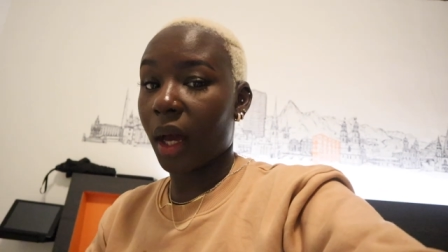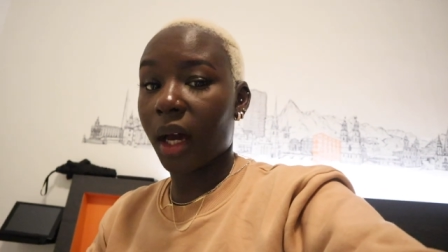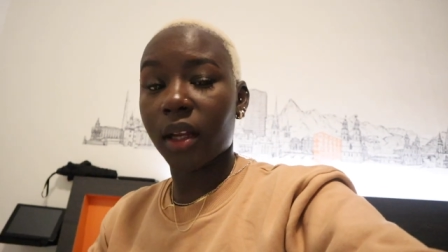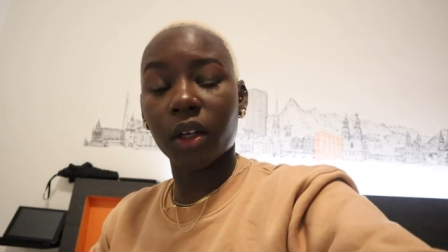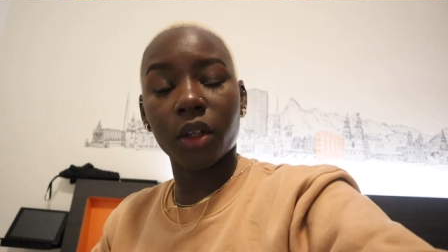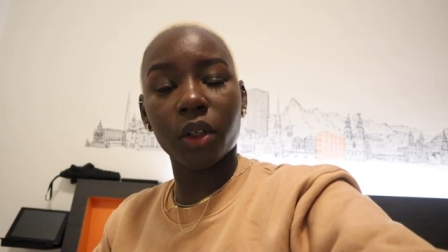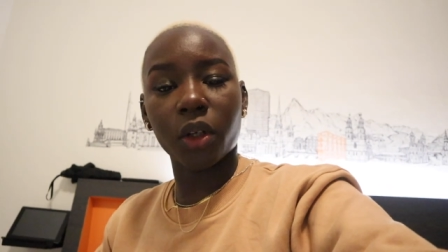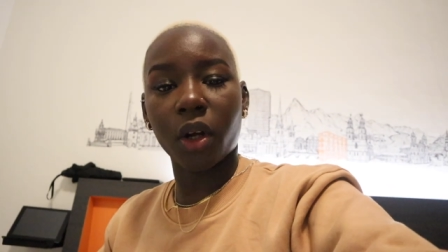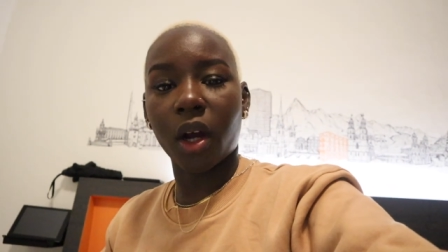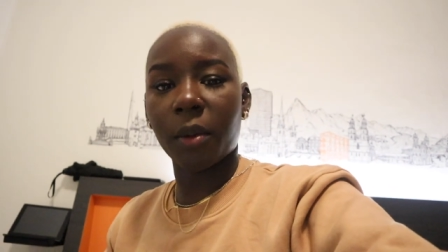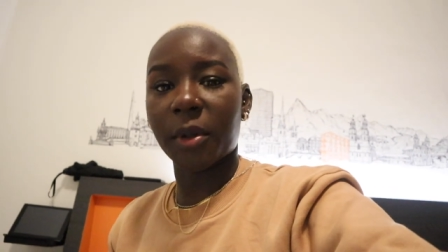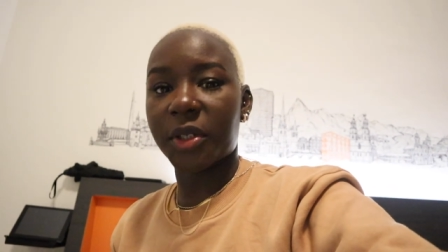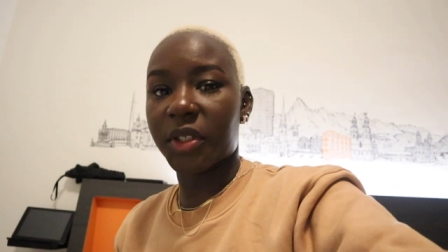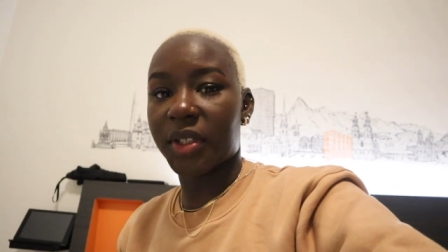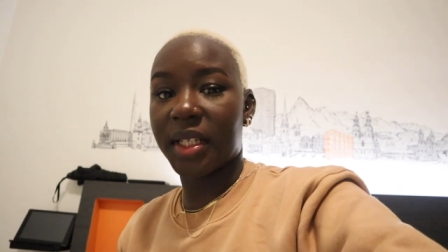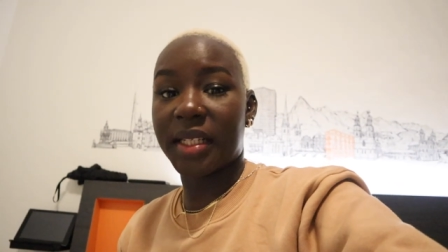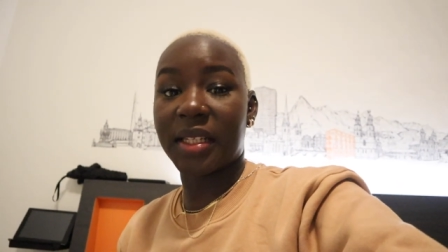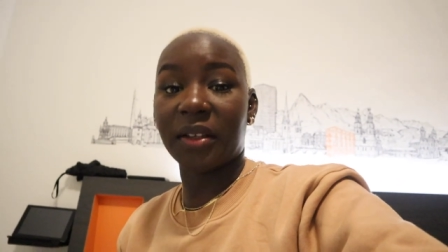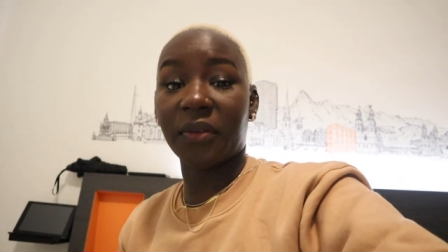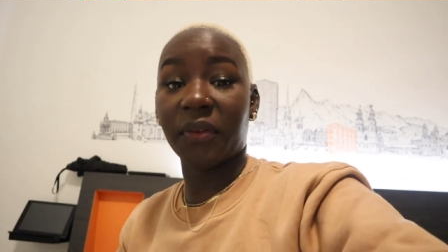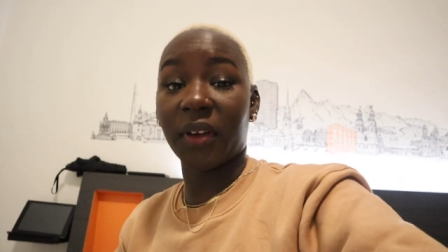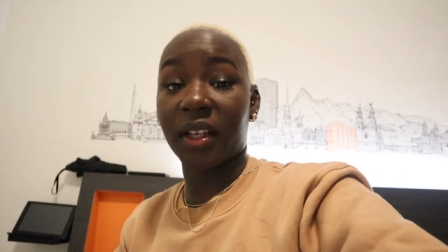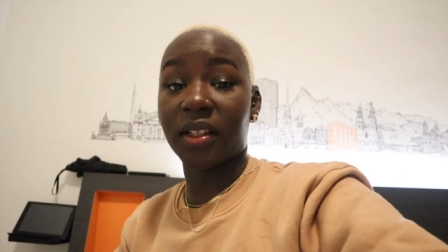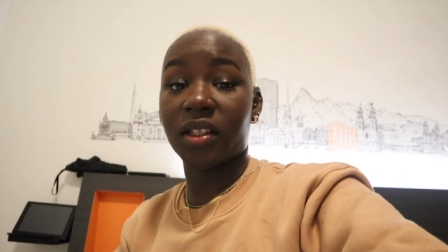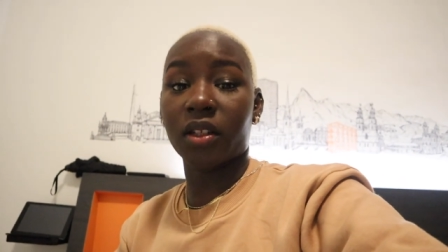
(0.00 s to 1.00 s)
i don't know how much
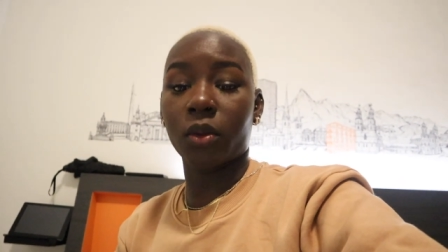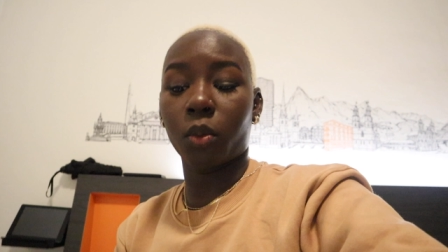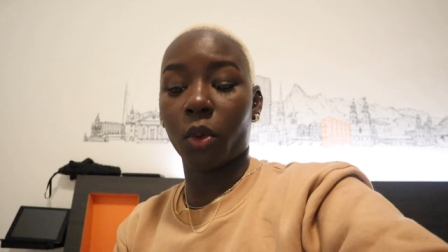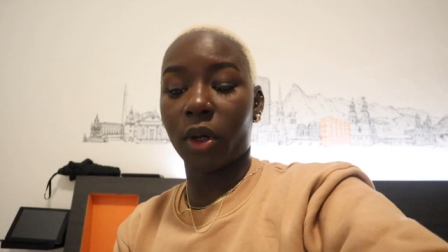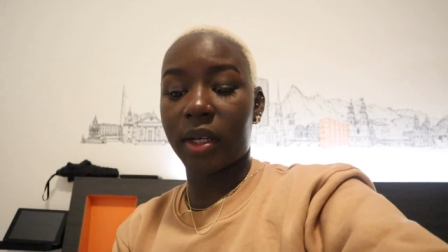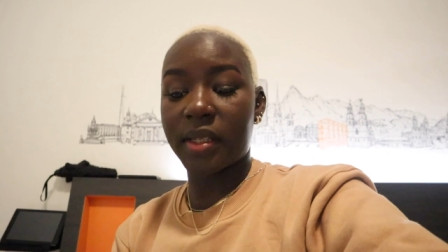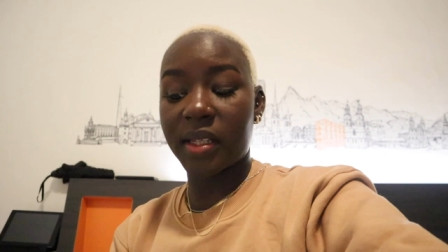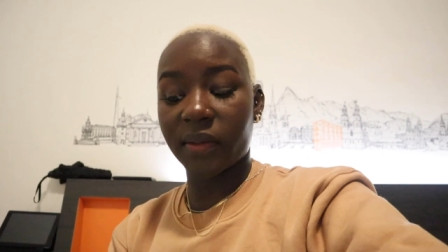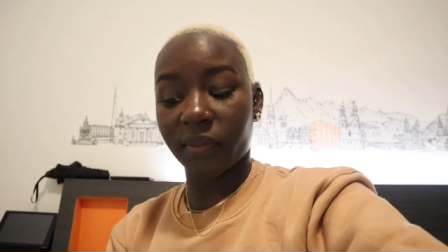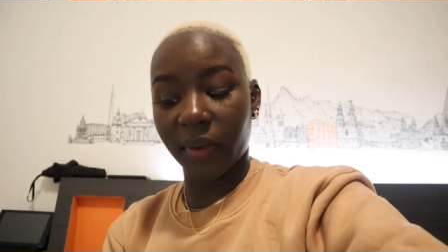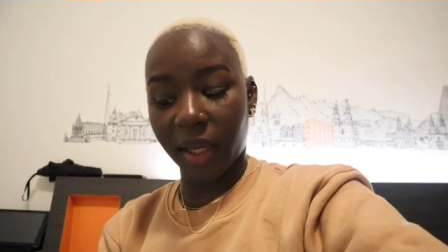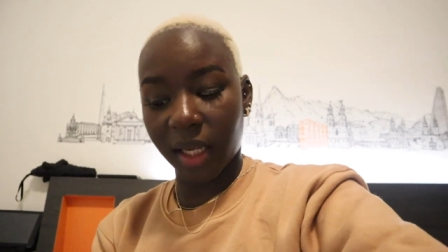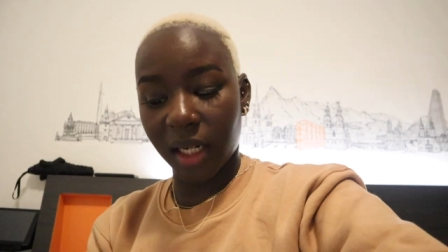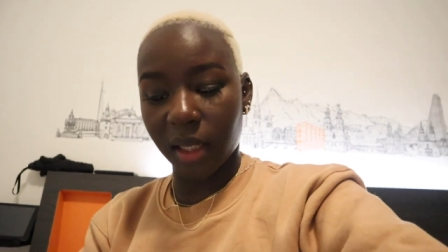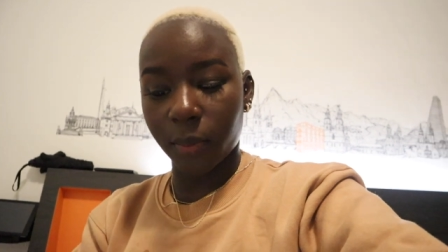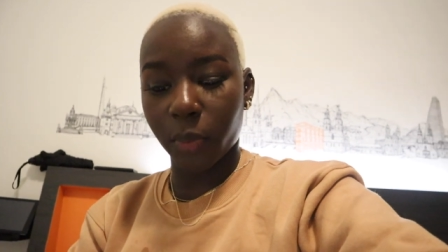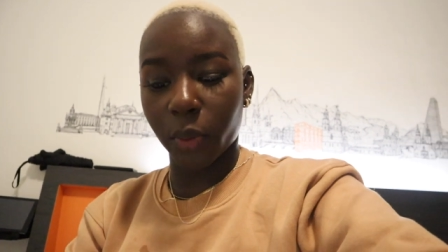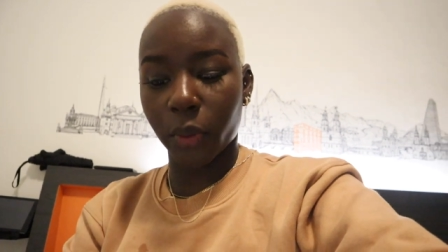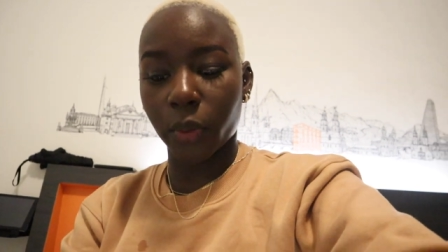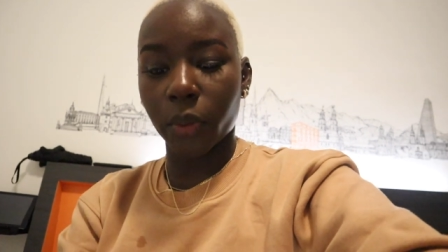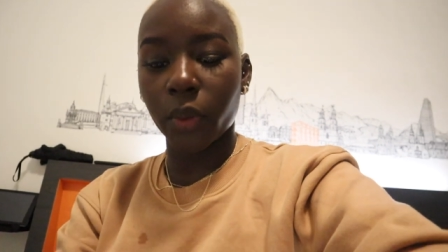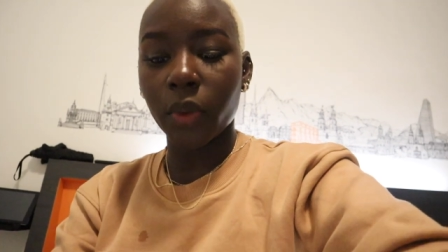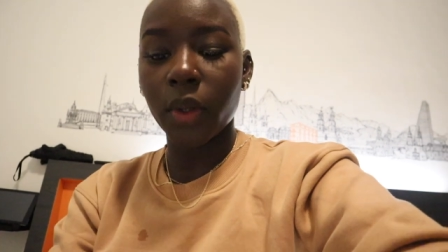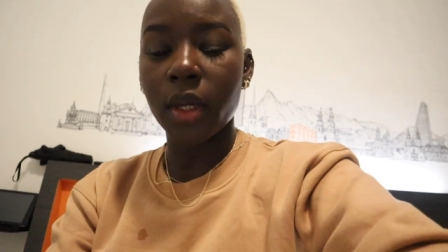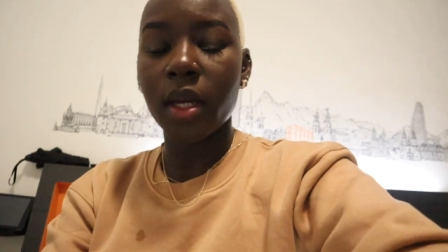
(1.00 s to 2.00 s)
that's affected what is
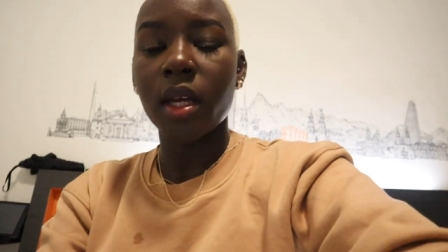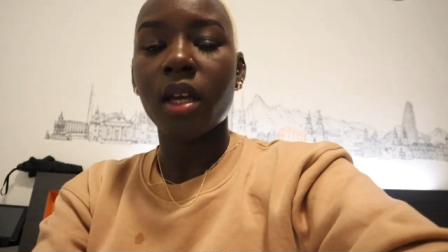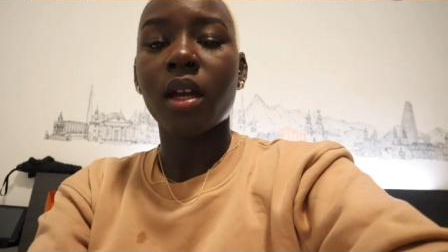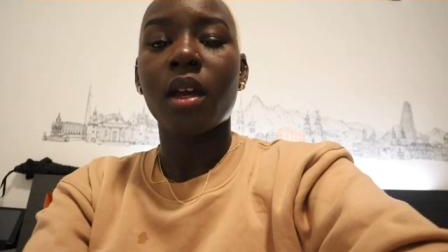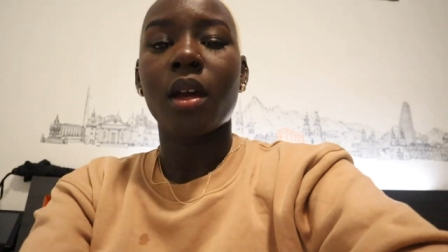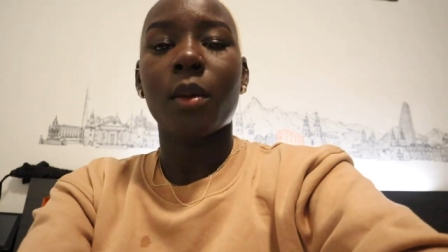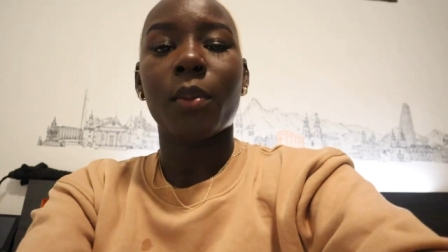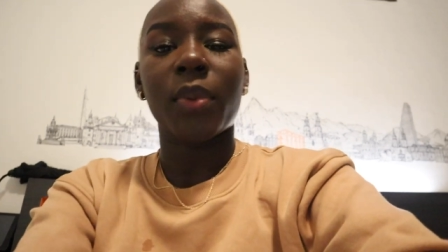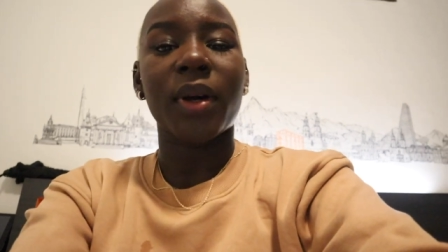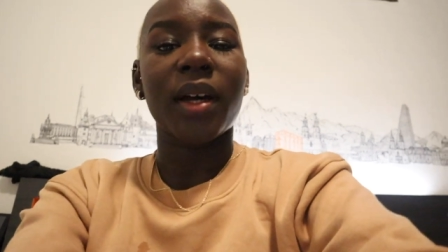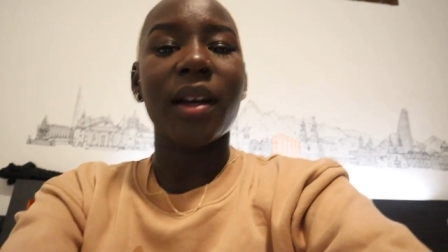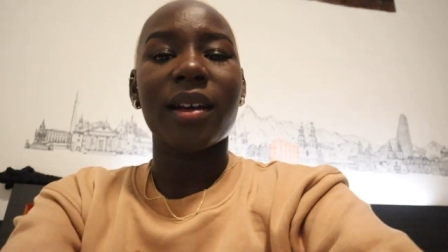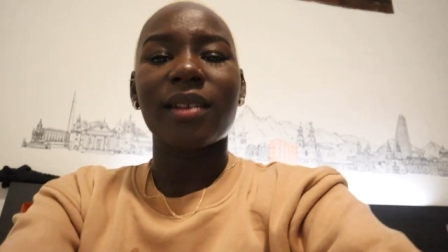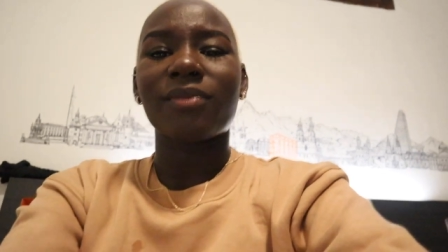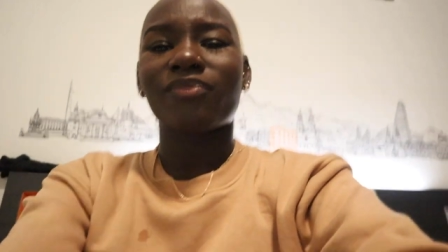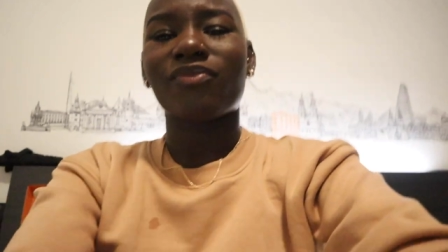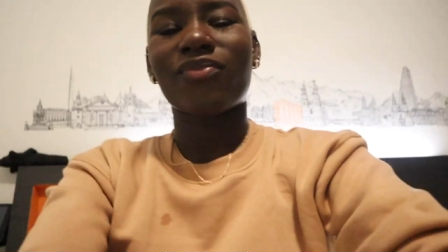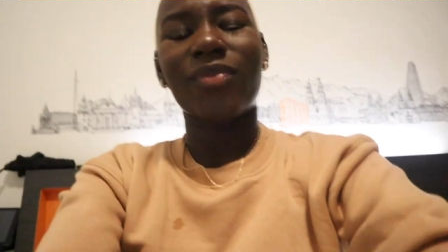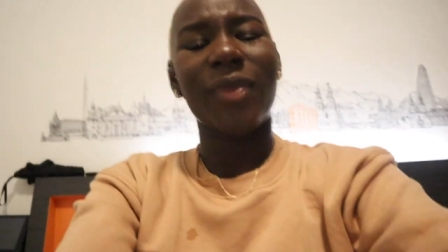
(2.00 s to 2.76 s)
available but